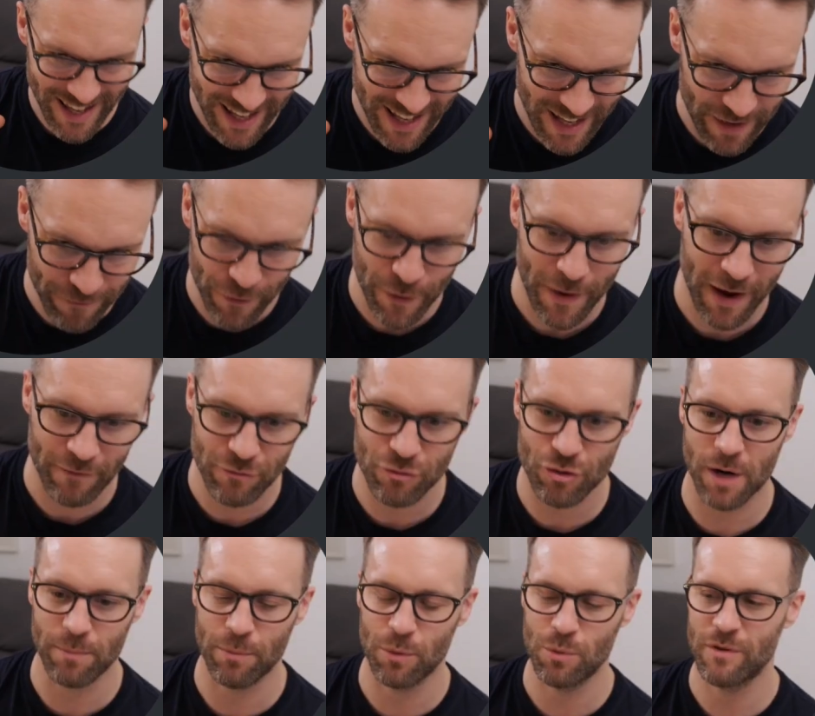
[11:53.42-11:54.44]
If you have
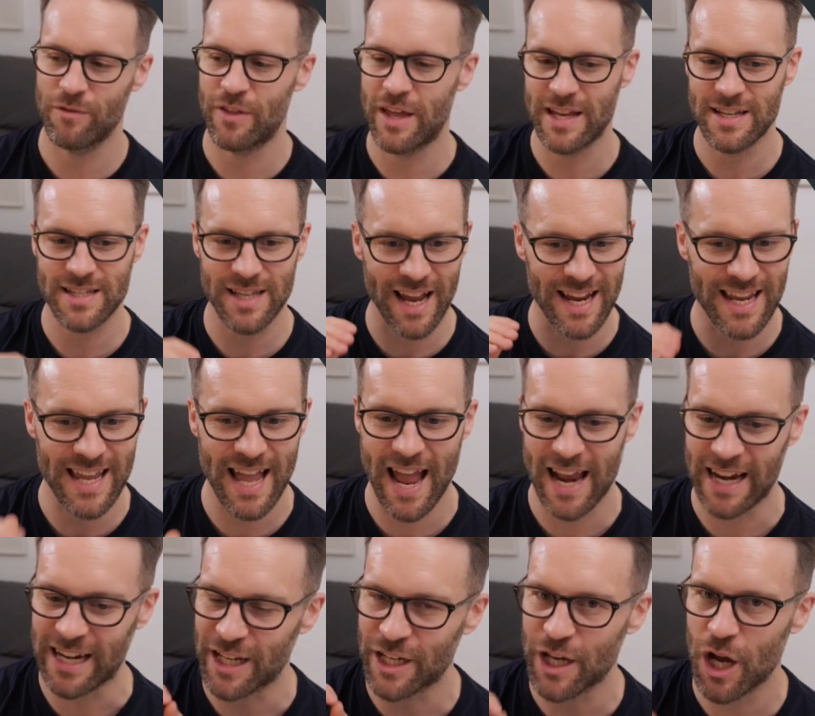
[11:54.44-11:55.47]
trouble with this,
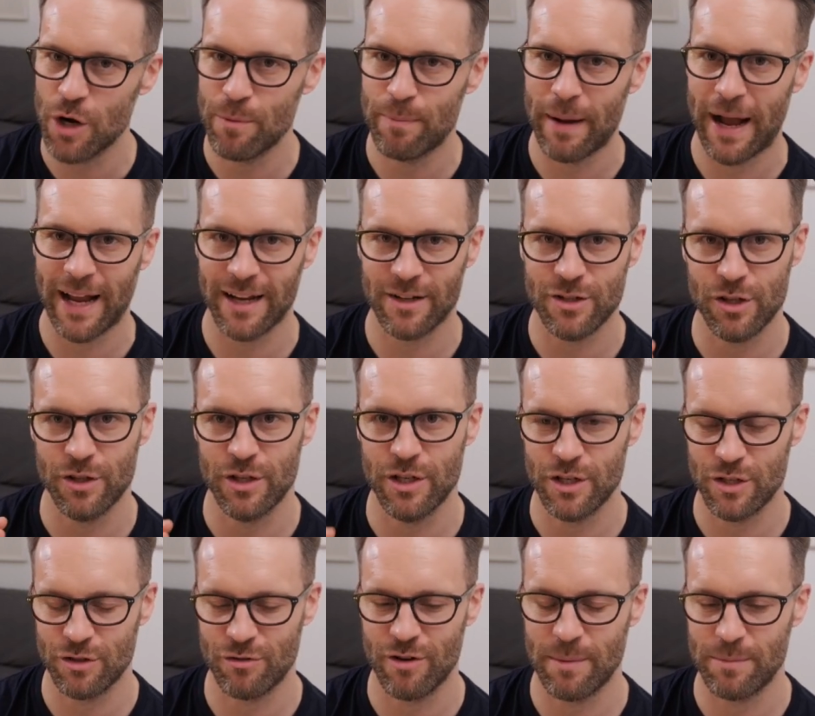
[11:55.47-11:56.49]
again, go back to the
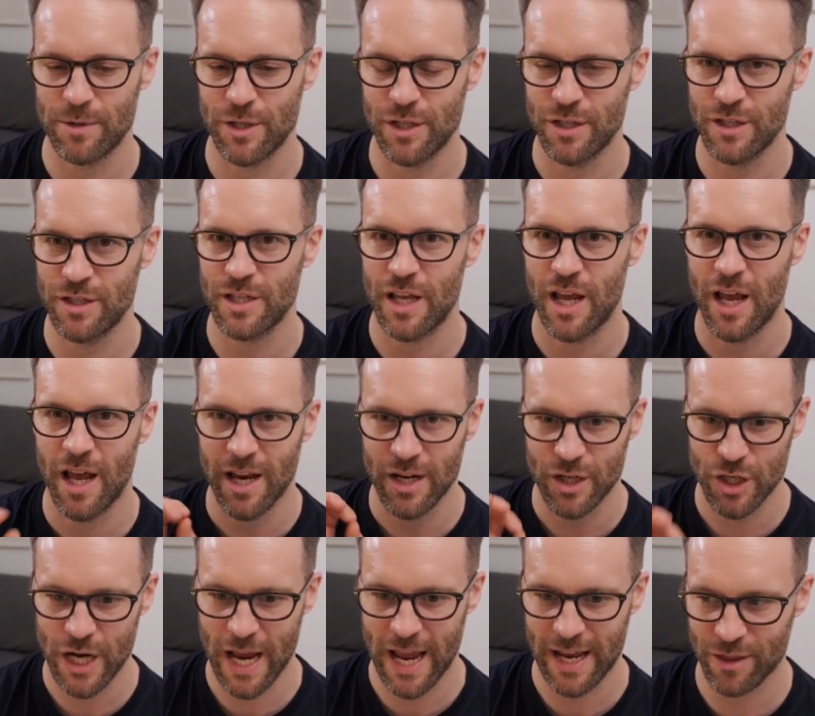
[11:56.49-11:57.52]
descriptions,
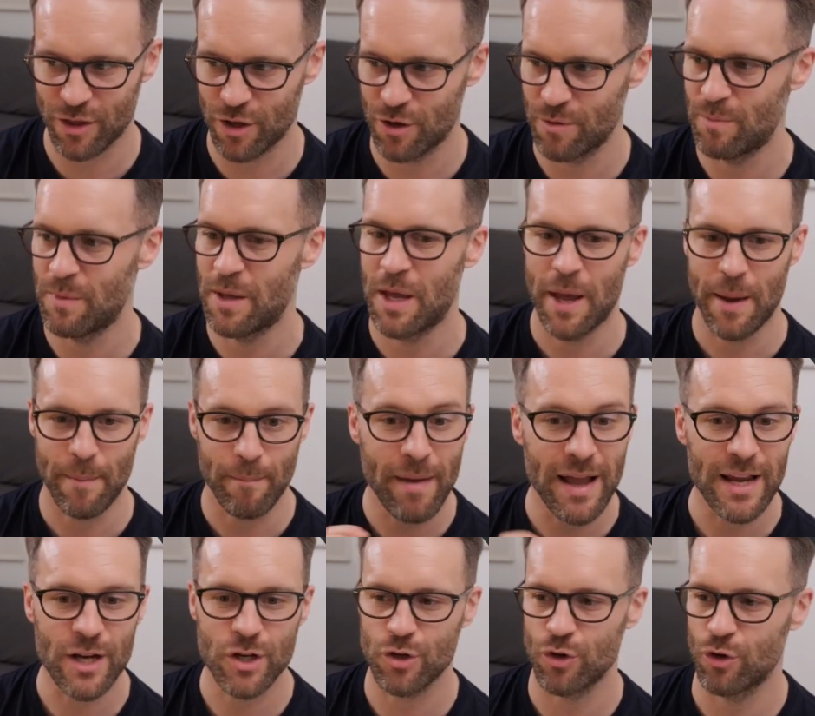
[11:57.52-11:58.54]
check them,
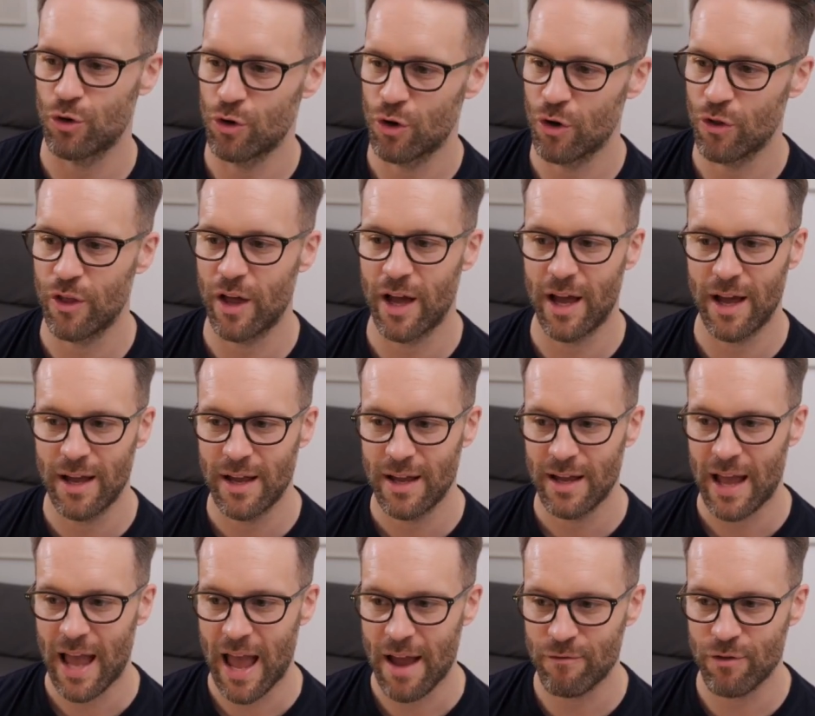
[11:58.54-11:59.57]
make sure that
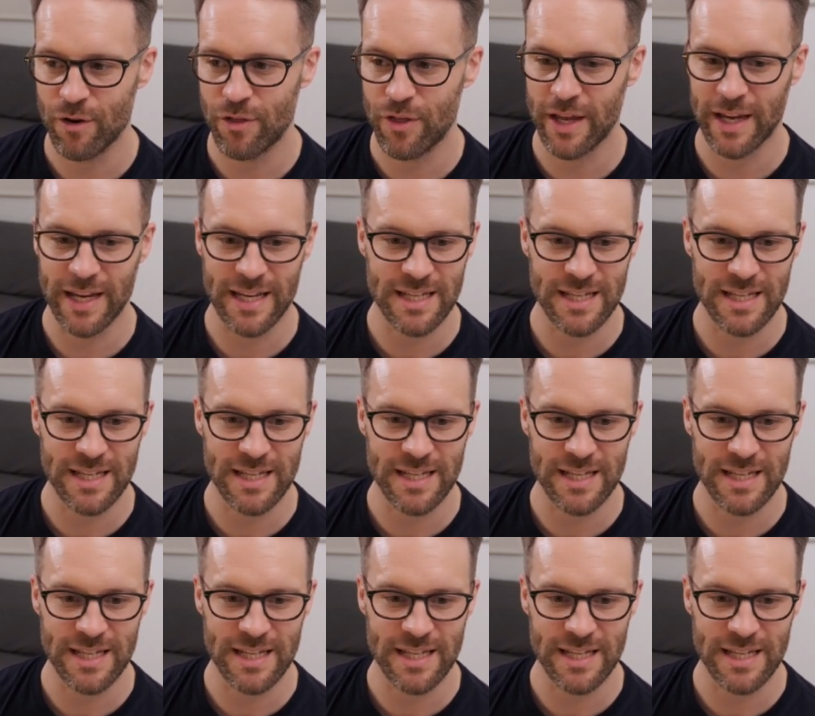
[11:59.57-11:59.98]
everything